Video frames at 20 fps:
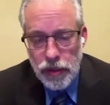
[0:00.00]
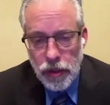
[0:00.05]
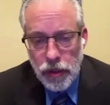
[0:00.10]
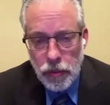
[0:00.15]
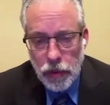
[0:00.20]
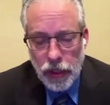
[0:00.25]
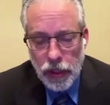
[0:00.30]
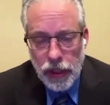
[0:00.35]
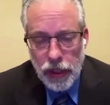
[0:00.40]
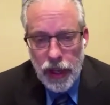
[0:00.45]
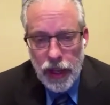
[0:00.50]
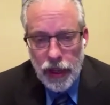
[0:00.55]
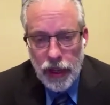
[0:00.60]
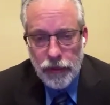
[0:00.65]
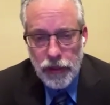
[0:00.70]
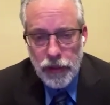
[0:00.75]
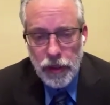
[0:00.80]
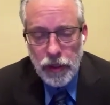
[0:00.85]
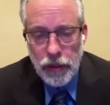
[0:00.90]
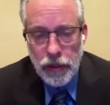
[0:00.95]
so we're going to
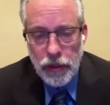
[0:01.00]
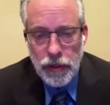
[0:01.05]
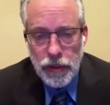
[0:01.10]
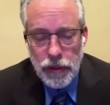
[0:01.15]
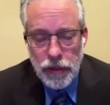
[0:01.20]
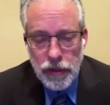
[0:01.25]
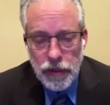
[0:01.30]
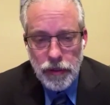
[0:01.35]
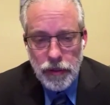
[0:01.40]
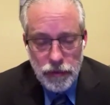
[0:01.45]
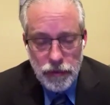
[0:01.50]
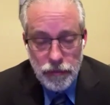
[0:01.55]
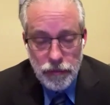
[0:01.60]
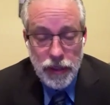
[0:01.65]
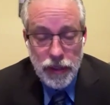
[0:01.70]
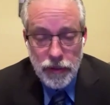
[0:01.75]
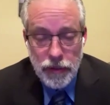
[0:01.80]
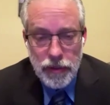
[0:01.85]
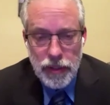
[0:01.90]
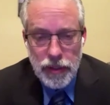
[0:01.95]
have to
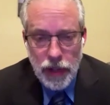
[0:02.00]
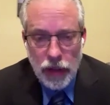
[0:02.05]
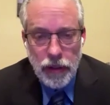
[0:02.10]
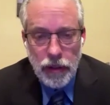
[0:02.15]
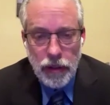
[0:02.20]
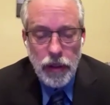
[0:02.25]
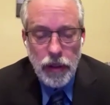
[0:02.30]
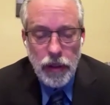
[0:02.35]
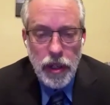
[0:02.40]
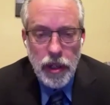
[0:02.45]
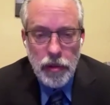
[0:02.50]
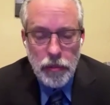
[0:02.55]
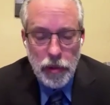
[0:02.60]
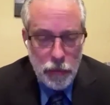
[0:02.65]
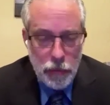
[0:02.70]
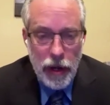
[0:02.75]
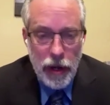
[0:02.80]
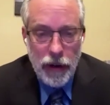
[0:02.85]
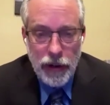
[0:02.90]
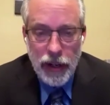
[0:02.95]
you know, start
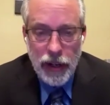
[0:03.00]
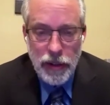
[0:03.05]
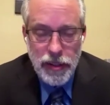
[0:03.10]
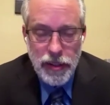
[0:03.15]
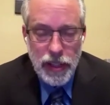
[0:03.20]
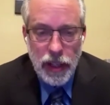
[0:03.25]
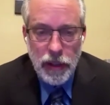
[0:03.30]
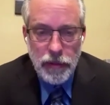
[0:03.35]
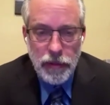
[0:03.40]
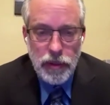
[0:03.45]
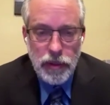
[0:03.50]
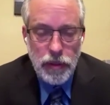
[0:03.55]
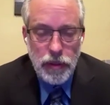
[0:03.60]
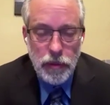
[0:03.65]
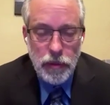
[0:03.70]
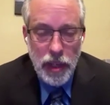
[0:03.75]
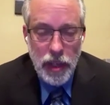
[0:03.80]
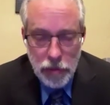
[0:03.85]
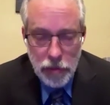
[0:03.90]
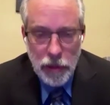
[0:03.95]
preparing ourselves
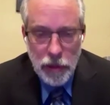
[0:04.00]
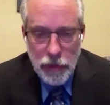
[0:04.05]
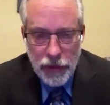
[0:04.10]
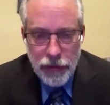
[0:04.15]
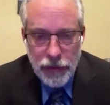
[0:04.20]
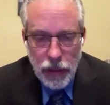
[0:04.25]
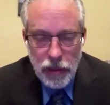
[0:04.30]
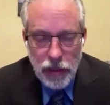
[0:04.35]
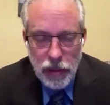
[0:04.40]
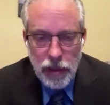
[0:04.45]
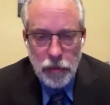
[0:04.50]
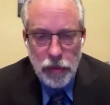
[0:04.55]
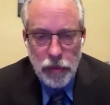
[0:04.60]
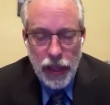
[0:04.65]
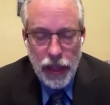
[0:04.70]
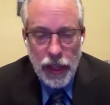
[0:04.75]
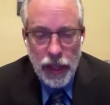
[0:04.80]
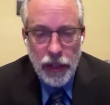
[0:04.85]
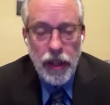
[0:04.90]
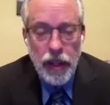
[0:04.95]
to implement the
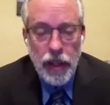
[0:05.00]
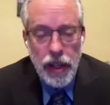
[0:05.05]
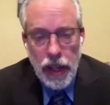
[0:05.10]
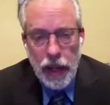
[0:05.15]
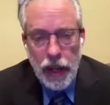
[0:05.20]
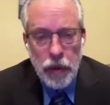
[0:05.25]
plan,